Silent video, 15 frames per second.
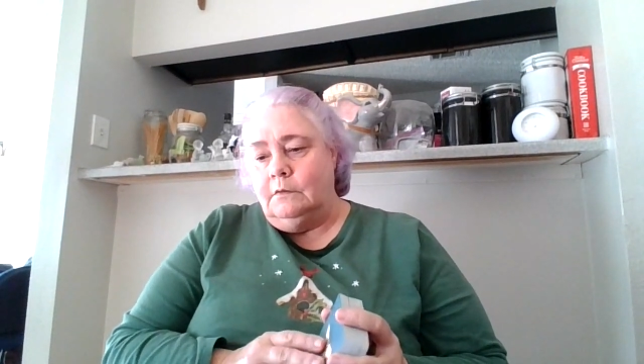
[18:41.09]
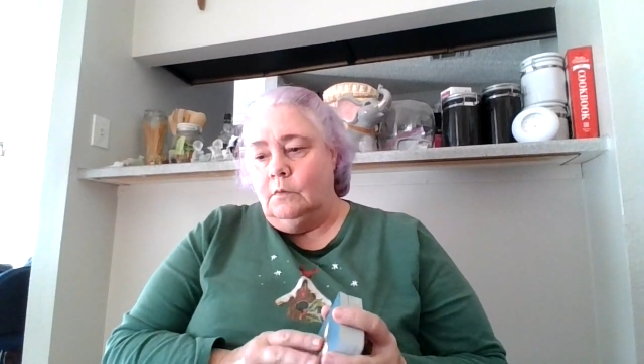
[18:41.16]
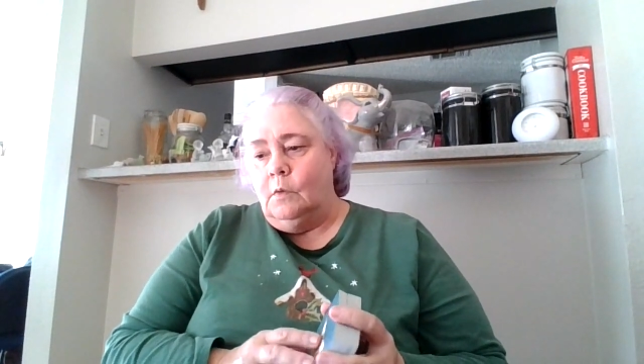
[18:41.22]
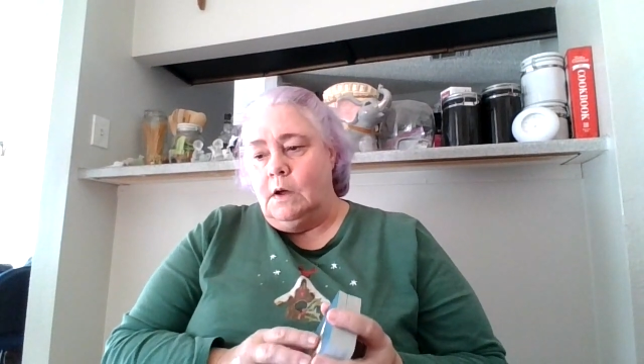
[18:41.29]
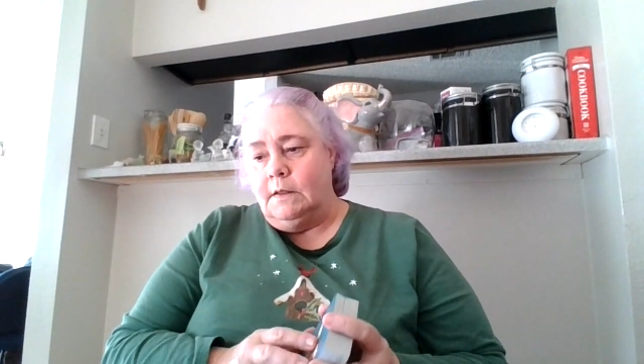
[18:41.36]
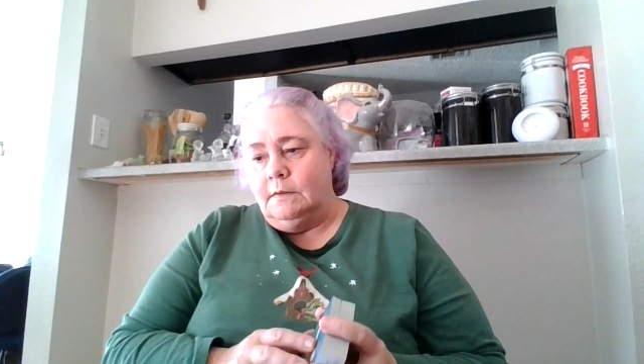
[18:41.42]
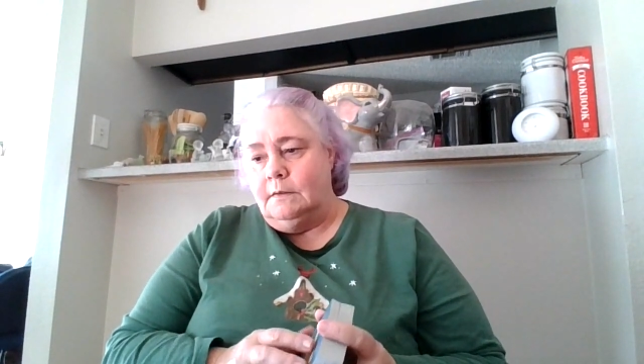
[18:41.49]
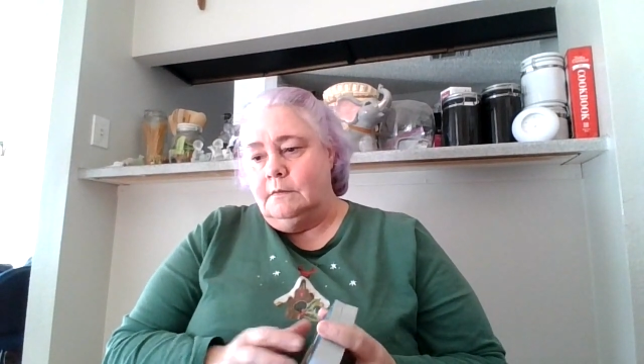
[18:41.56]

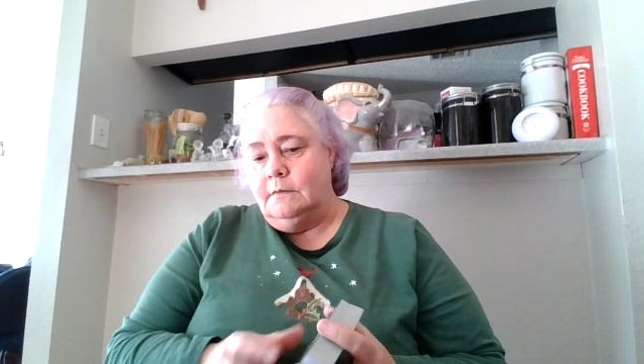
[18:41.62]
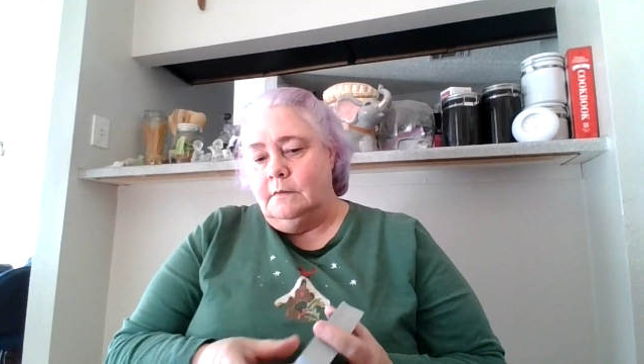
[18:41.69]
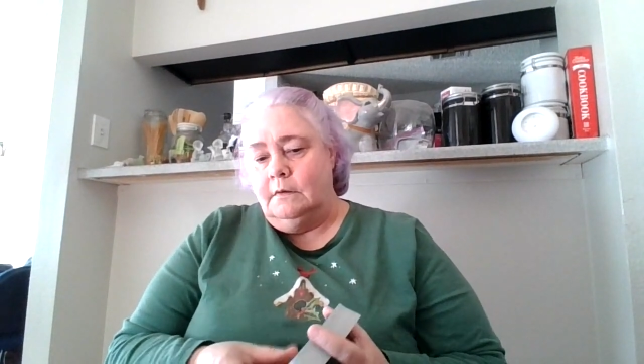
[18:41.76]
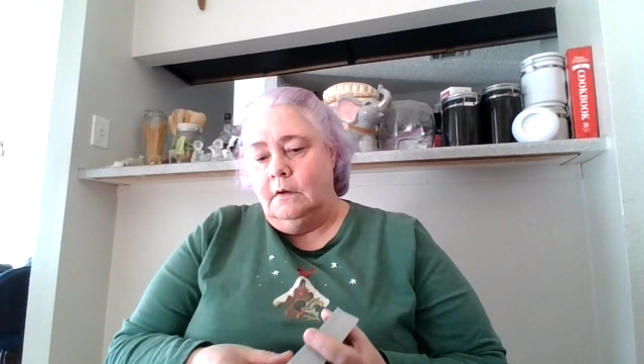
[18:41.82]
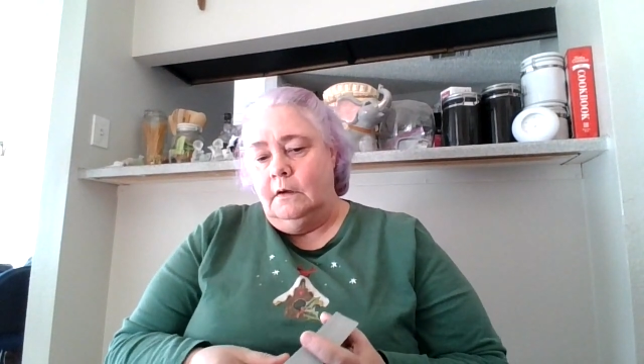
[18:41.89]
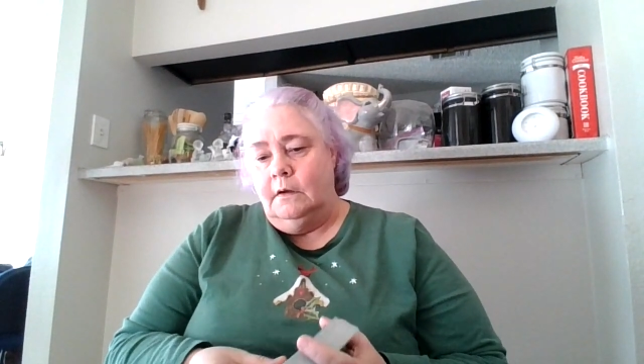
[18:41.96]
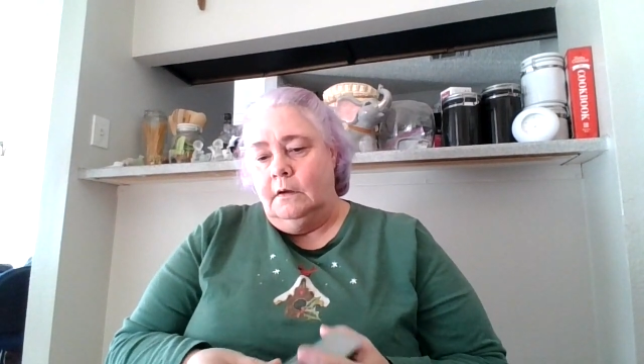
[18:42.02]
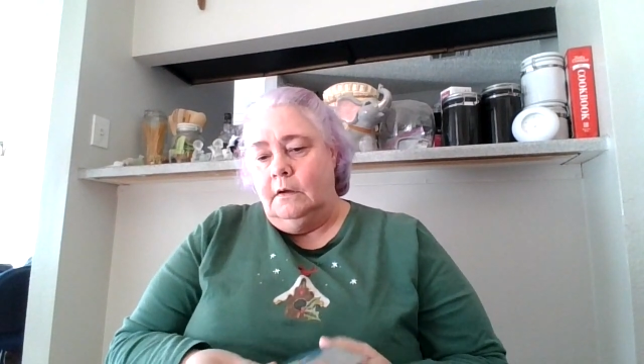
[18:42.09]
ones
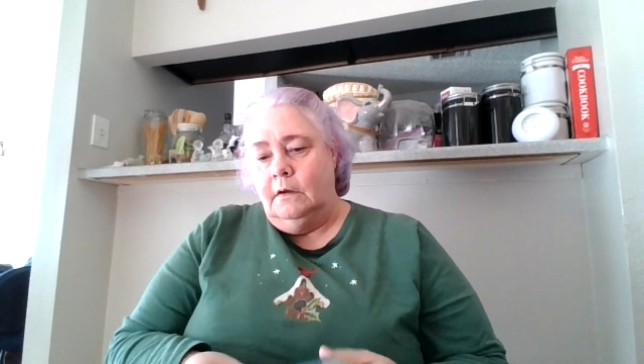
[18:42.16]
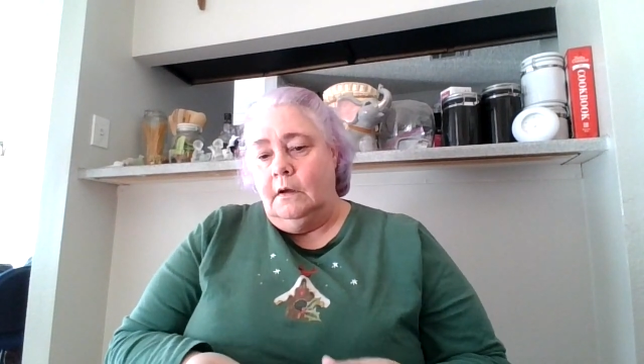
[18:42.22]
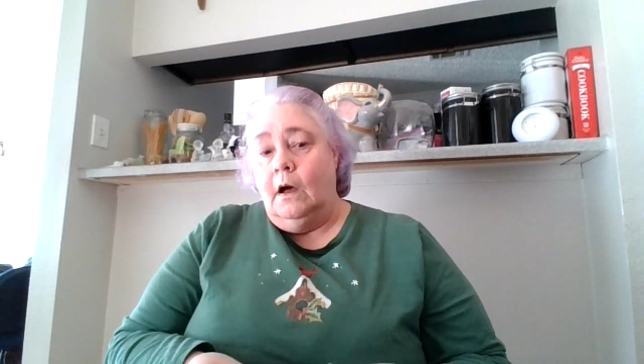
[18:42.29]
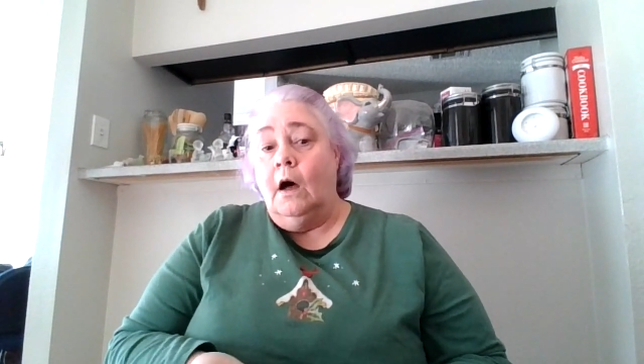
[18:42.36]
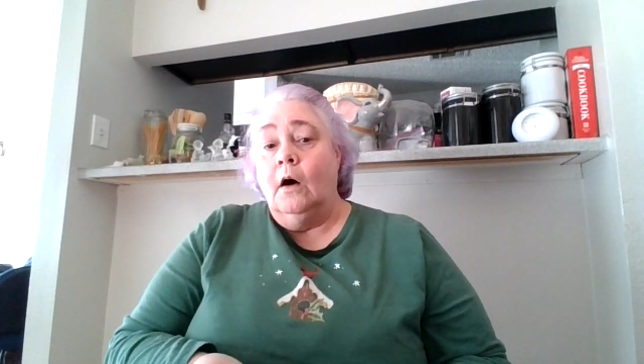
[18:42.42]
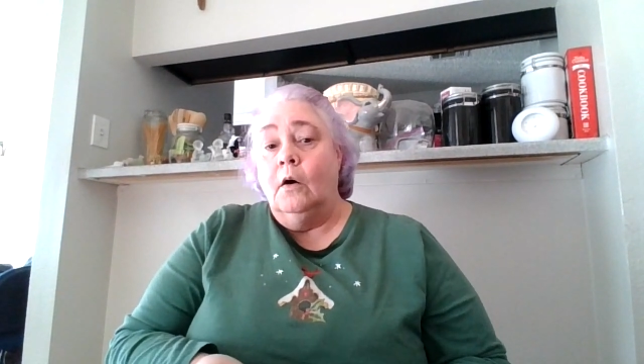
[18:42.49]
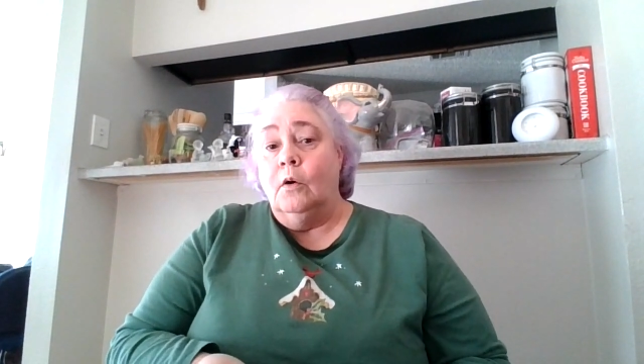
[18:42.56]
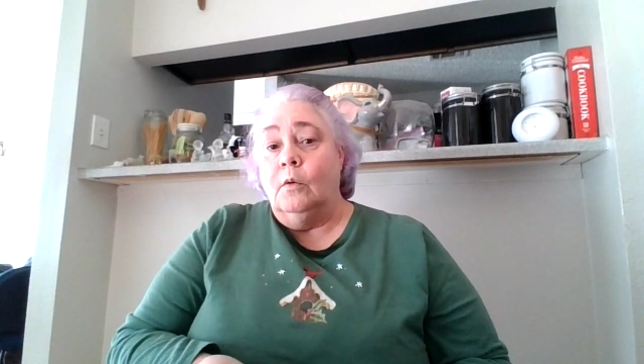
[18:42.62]

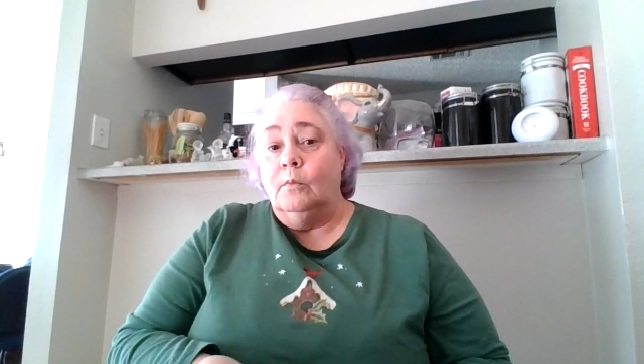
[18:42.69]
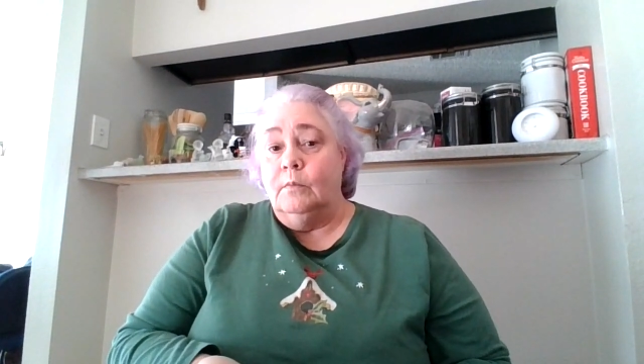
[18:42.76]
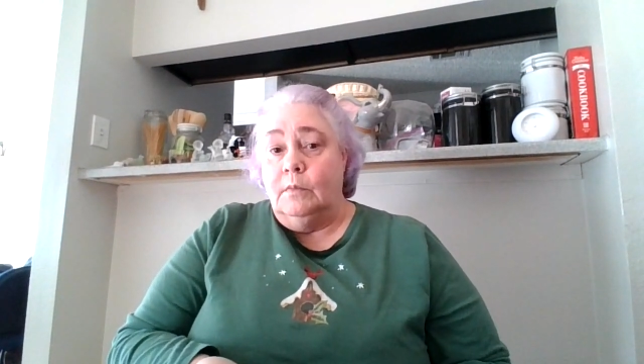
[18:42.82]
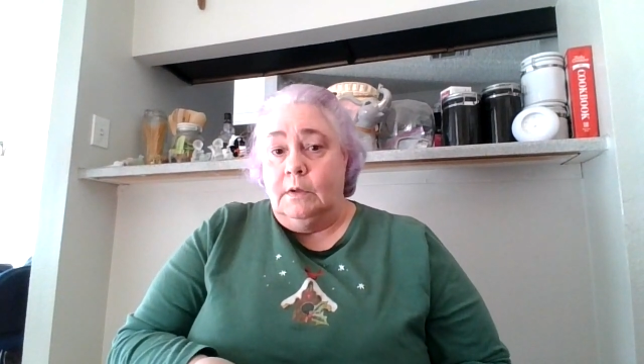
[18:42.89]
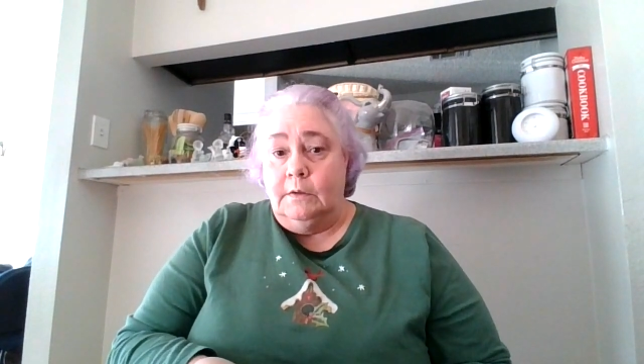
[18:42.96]
home,